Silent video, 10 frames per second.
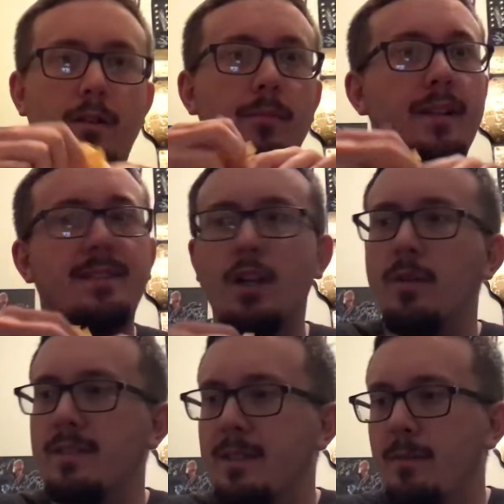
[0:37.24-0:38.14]
So let's go
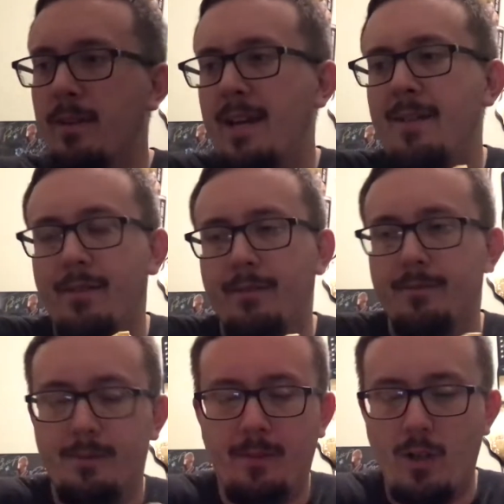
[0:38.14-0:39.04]
and see what we have it.
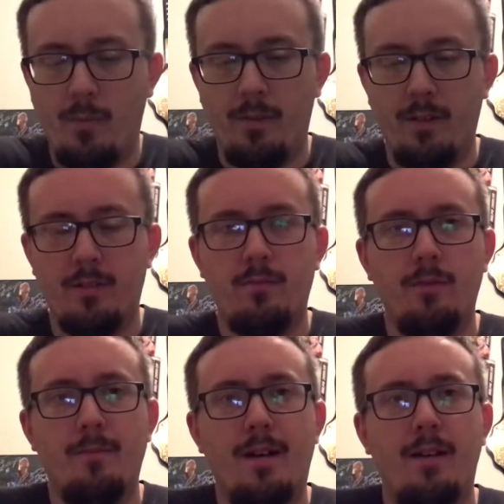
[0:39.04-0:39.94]
Let me open this
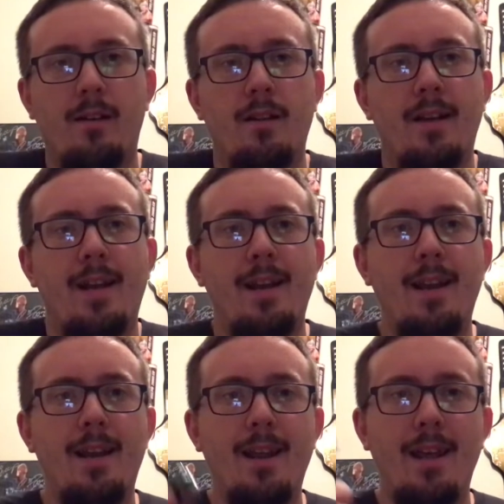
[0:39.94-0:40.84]
with my hand and
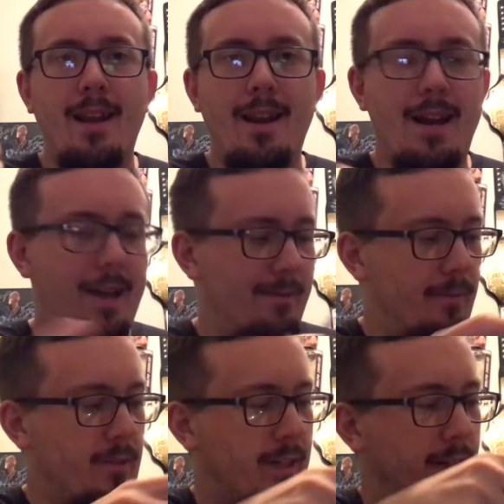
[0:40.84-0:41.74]
dandy knife.
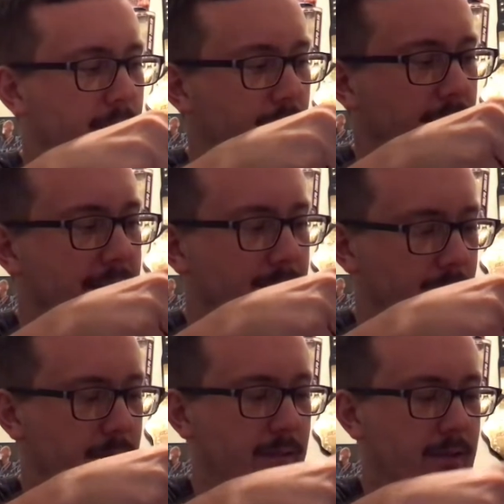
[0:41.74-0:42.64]
Try not to show the
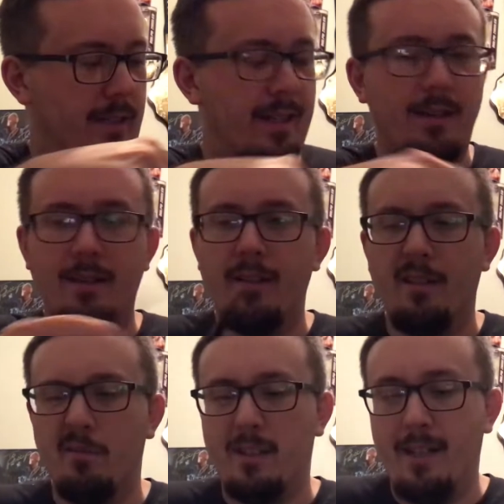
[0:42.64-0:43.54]
addresses. I
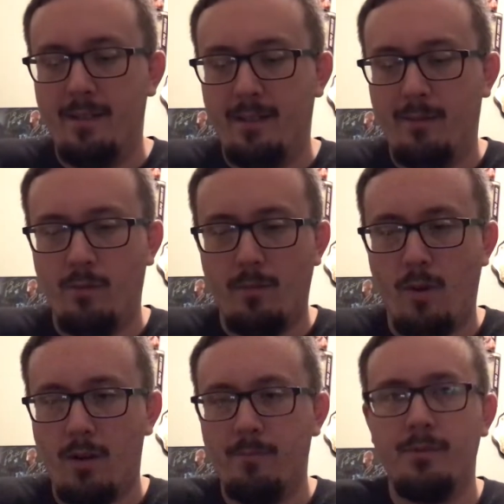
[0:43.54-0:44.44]
was lazy and didn't want to
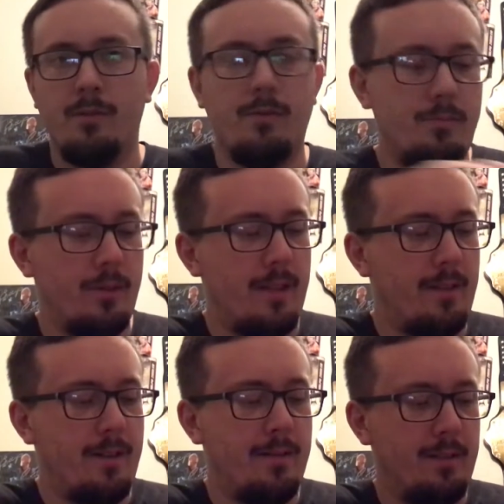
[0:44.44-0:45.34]
mark them, so I put that
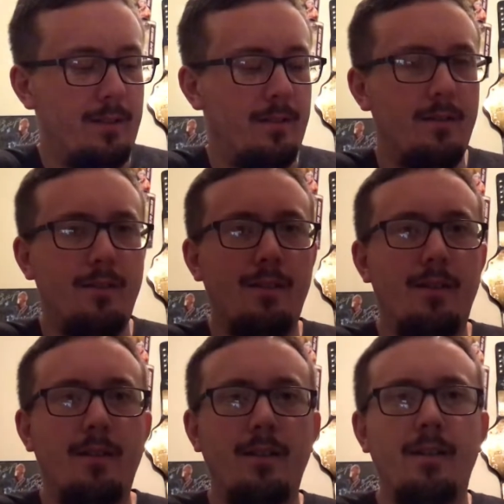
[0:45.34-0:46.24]
there.
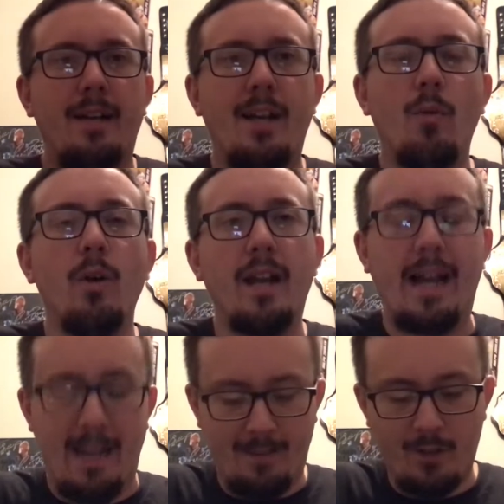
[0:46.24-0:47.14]
I know what I
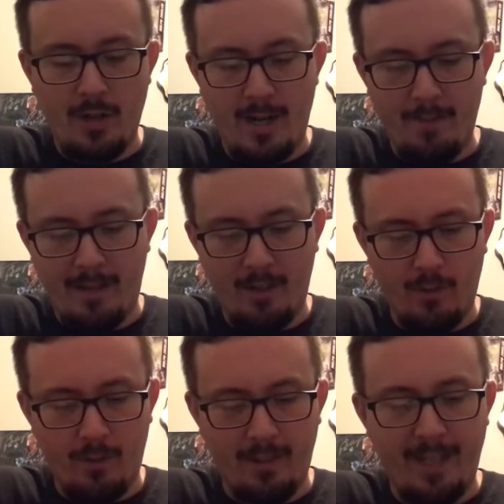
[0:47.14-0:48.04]
got in the trade, but I
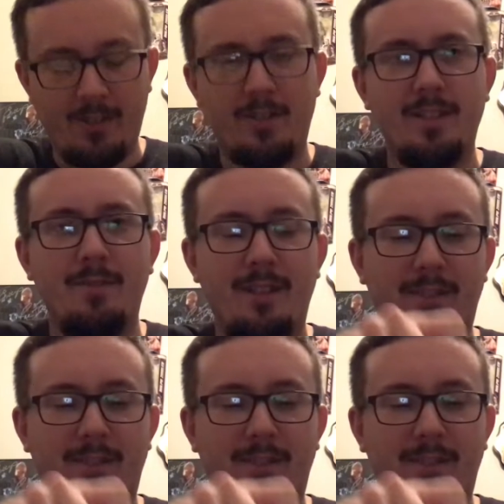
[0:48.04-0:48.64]
don't know what the extra stuff.